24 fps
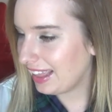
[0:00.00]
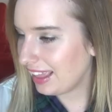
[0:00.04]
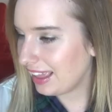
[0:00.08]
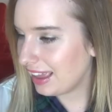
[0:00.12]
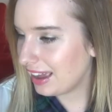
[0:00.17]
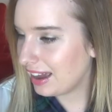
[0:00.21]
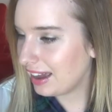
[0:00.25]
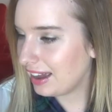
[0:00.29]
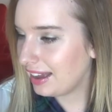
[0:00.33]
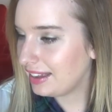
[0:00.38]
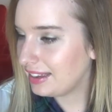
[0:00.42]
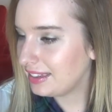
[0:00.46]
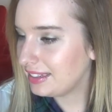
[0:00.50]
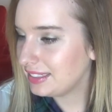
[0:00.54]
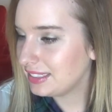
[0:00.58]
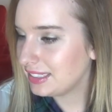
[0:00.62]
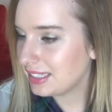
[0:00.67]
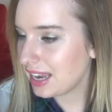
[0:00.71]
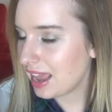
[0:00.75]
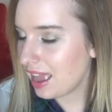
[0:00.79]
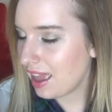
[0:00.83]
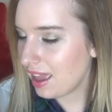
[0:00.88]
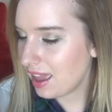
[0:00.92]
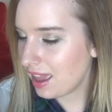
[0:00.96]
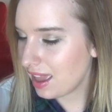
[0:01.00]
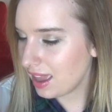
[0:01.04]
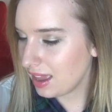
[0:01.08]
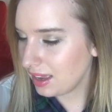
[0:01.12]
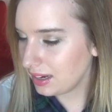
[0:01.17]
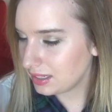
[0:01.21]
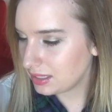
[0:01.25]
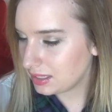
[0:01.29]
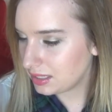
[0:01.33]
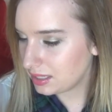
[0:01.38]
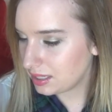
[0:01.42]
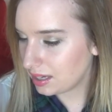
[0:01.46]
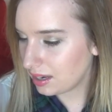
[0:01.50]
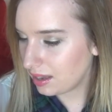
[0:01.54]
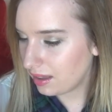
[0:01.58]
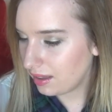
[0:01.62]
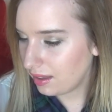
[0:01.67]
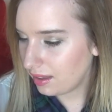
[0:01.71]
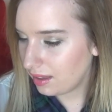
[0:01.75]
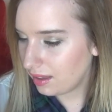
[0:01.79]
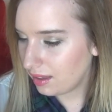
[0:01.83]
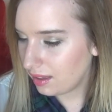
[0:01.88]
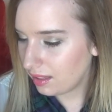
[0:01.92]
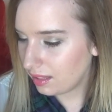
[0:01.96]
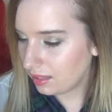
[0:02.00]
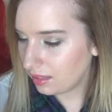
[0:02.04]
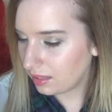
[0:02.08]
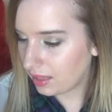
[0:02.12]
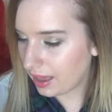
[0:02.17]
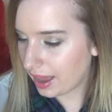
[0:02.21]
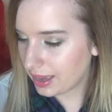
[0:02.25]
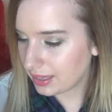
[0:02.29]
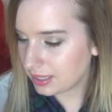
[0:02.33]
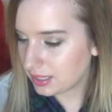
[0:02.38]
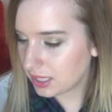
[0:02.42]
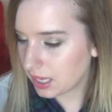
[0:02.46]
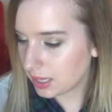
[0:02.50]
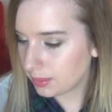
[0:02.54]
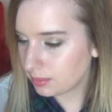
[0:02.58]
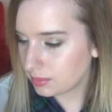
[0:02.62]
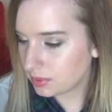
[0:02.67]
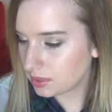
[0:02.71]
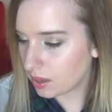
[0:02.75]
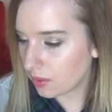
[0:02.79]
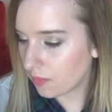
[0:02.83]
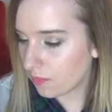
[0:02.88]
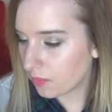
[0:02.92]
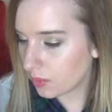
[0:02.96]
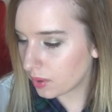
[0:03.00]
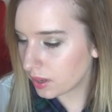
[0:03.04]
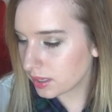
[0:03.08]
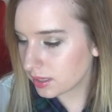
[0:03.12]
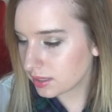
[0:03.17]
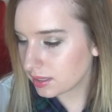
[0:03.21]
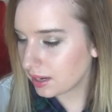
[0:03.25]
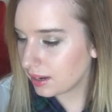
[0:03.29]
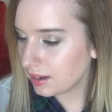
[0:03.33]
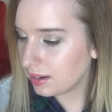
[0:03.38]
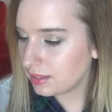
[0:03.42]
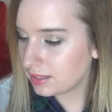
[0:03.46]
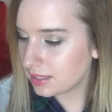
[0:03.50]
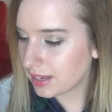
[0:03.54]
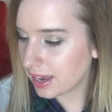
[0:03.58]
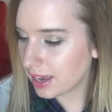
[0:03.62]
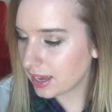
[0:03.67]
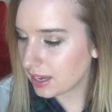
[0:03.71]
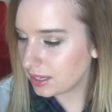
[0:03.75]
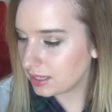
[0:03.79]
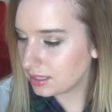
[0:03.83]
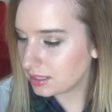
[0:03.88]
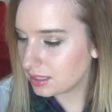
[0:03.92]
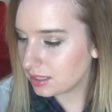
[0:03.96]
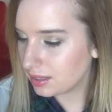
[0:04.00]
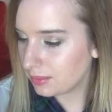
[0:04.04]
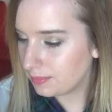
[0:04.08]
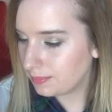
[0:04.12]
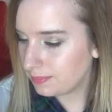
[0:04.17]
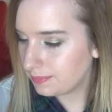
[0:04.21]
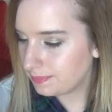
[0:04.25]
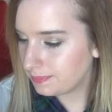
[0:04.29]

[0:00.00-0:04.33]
And it lasts up to 14 days.